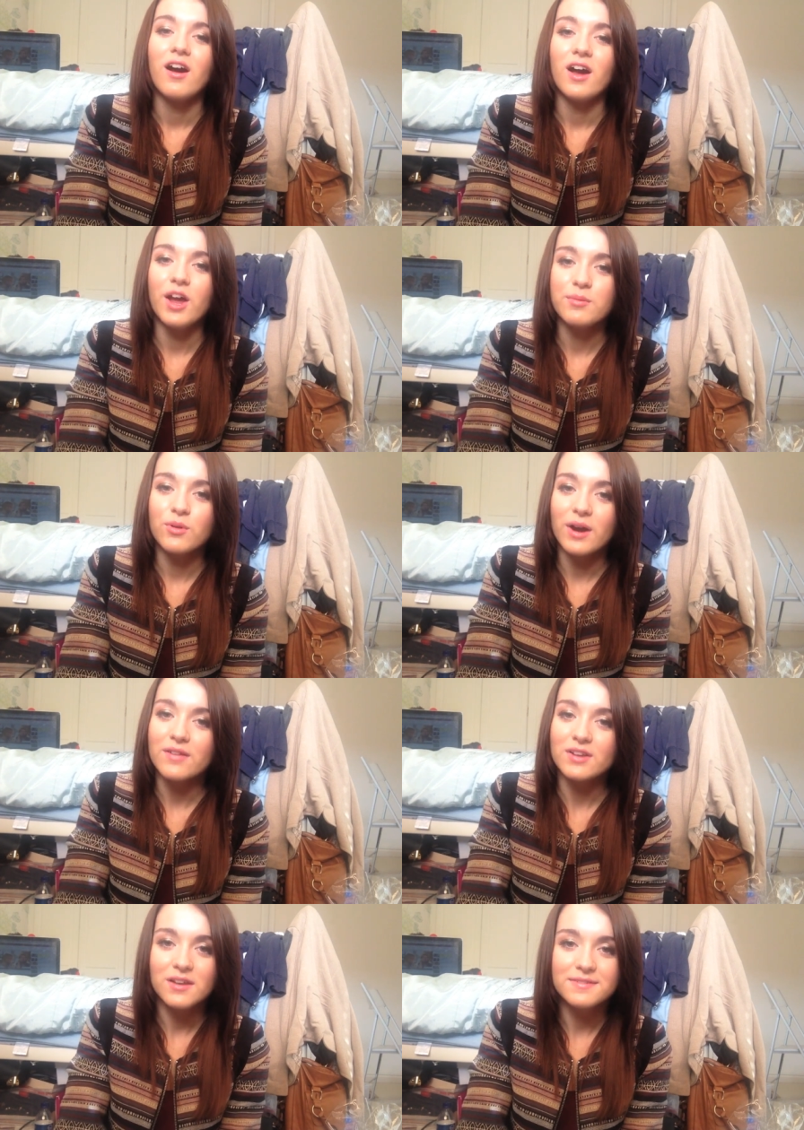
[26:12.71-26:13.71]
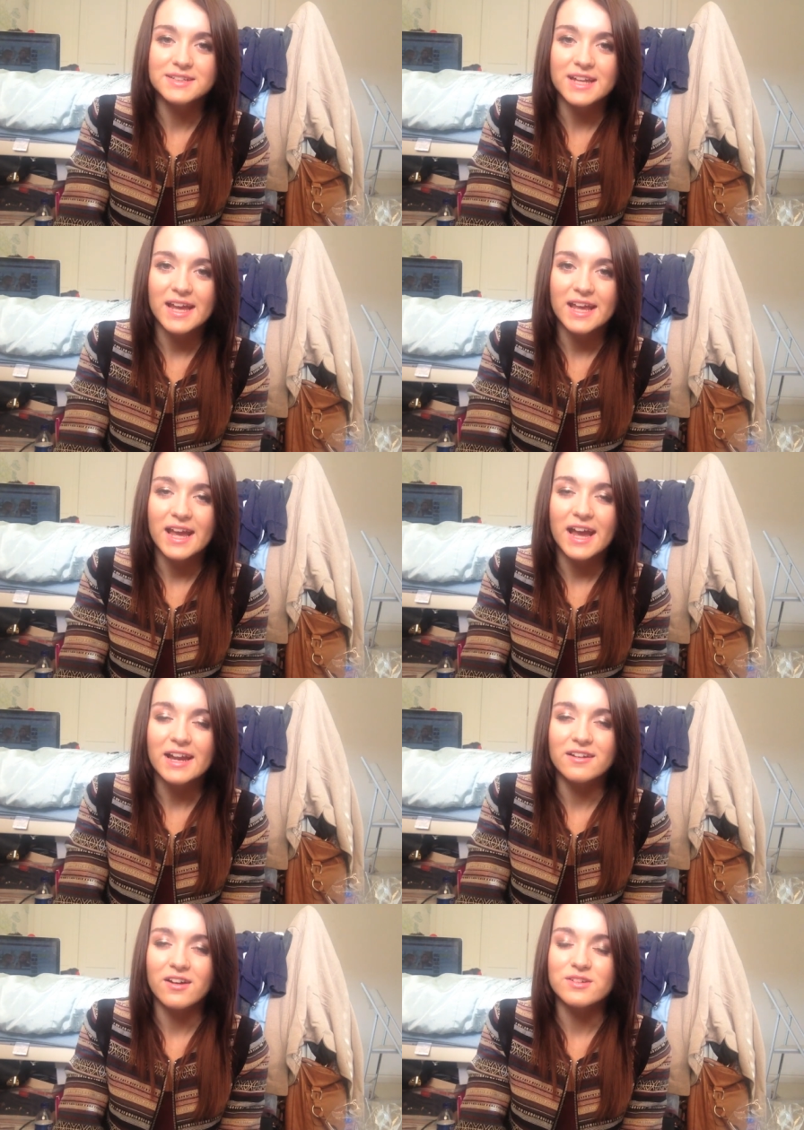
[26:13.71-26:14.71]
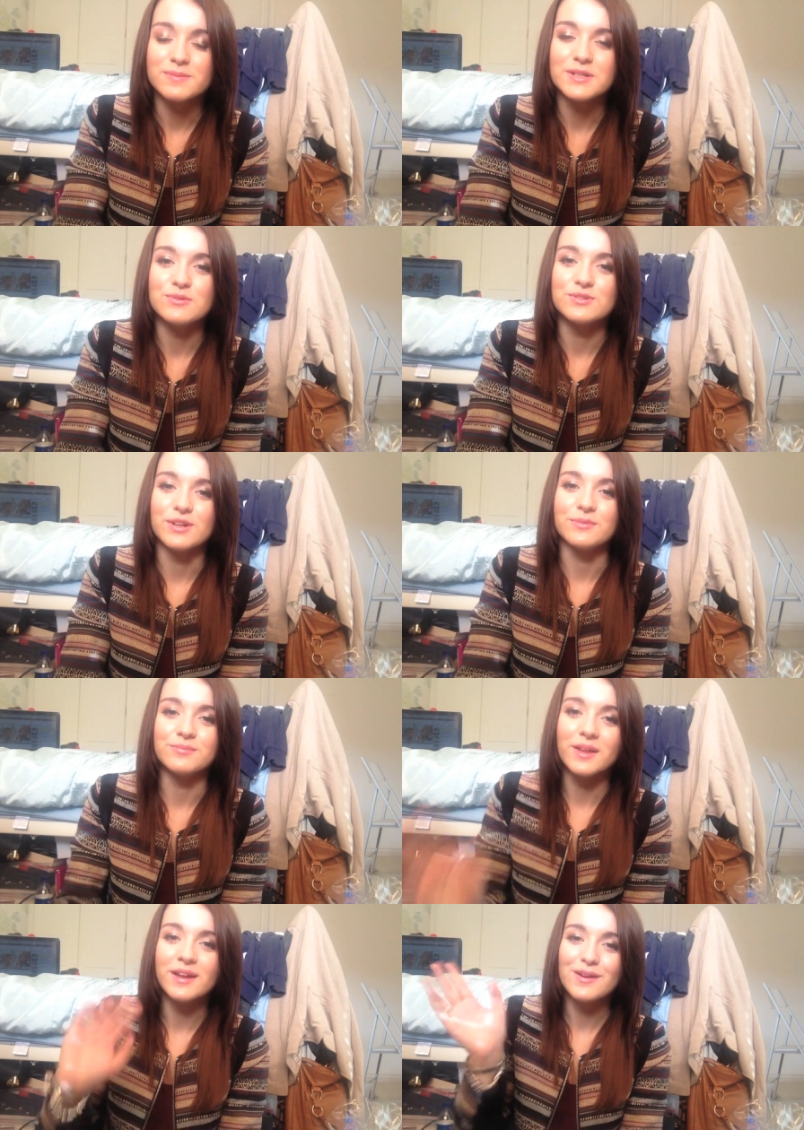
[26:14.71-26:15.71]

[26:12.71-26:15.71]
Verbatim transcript: I hope you all have a lovely day and I will speak to you all soon.